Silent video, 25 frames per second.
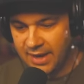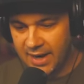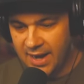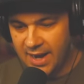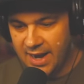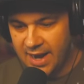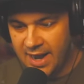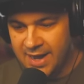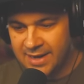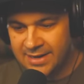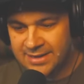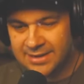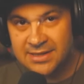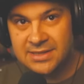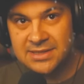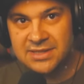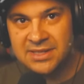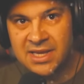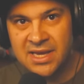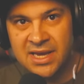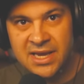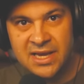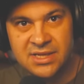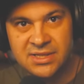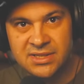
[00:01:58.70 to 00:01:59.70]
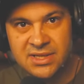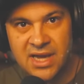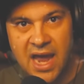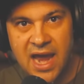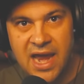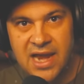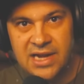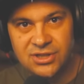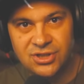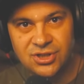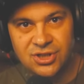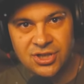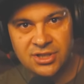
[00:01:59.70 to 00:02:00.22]
the heck? This thing is
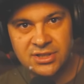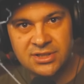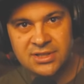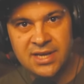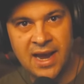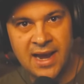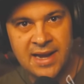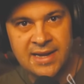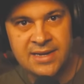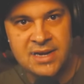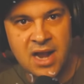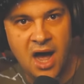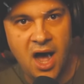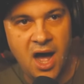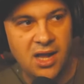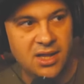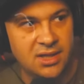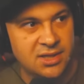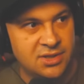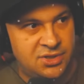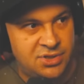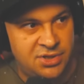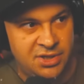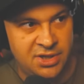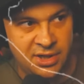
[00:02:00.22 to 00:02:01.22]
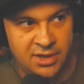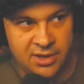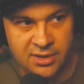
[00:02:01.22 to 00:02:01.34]
ancient technology.